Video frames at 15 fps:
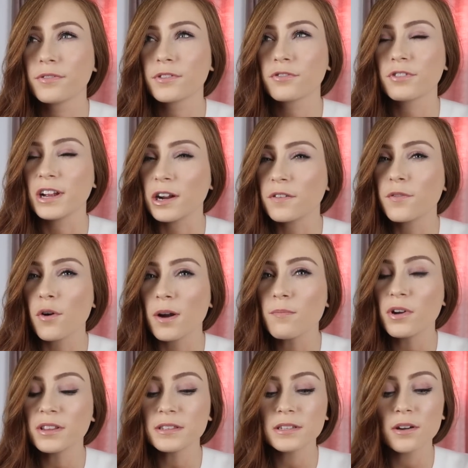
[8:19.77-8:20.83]
3 or 4
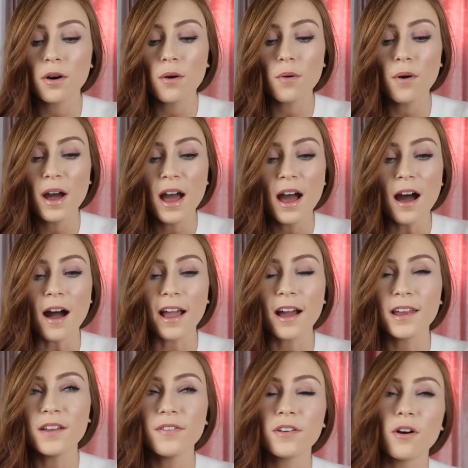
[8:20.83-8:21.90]
months ago. I
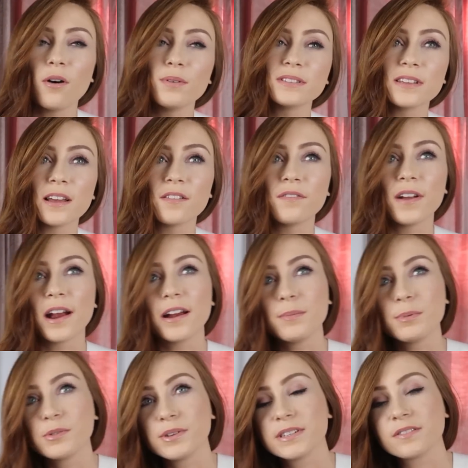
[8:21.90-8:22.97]
kind of had always like varied
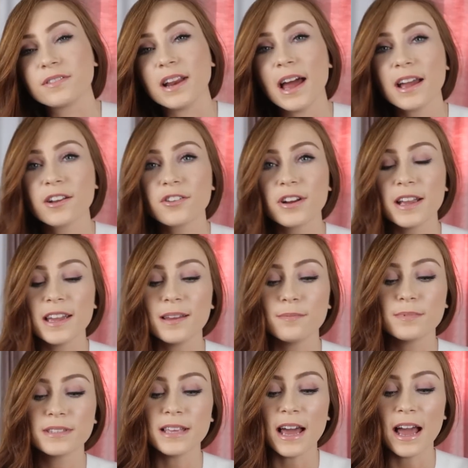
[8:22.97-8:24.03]
between different hand
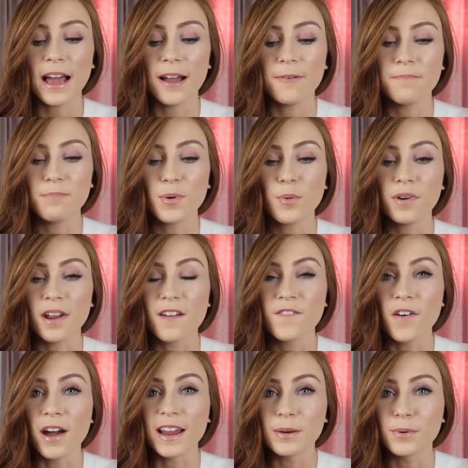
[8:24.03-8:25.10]
creams, but when I
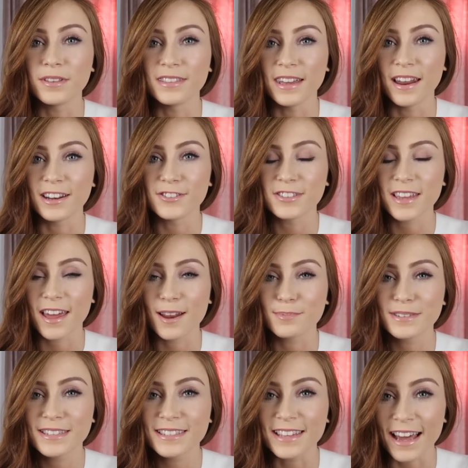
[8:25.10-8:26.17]
find one, then I just get
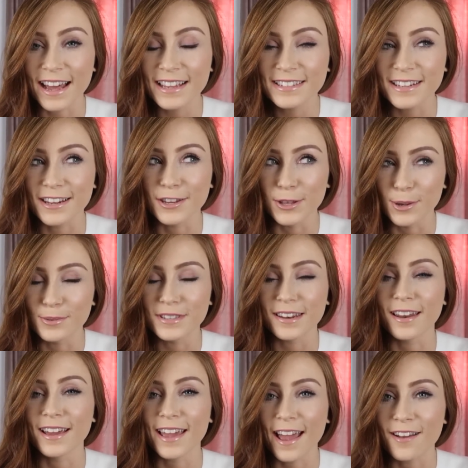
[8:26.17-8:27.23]
obsessed and use it
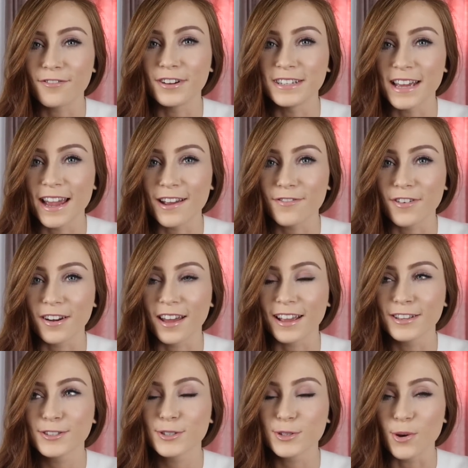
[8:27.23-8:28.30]
like every day for
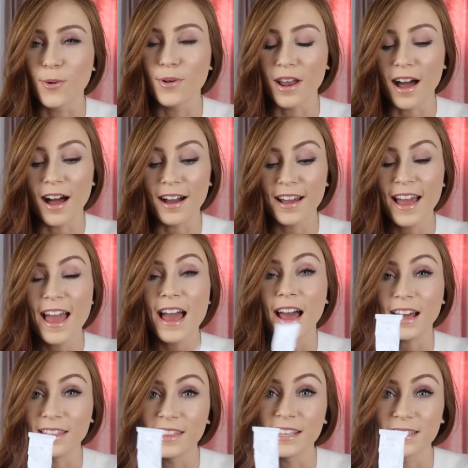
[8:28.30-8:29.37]
like so long.
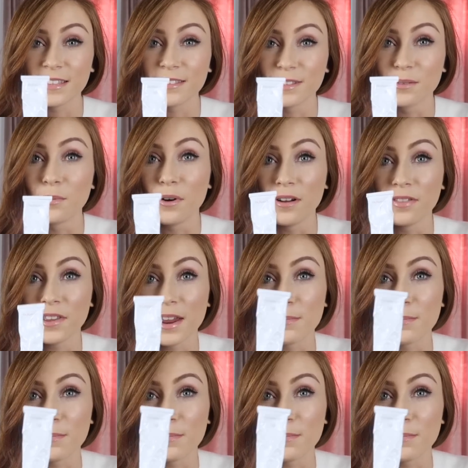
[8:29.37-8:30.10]
And this is the one that